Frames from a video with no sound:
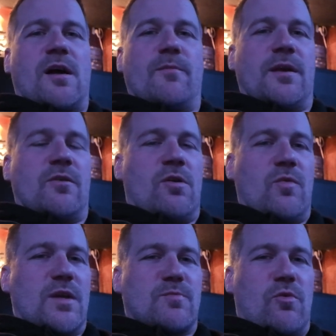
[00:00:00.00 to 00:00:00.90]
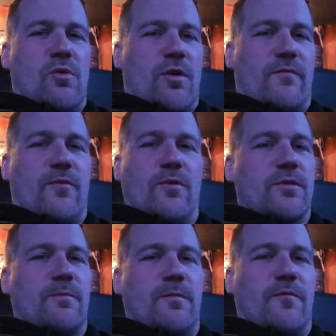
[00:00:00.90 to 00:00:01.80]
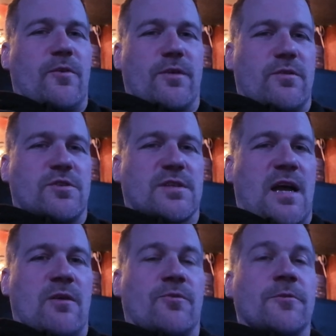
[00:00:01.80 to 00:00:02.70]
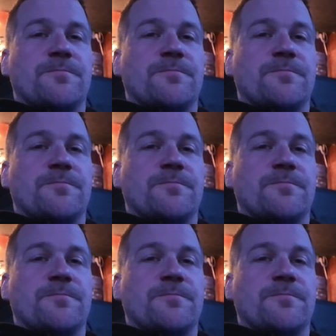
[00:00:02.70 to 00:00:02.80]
I'm being always more for the good sound.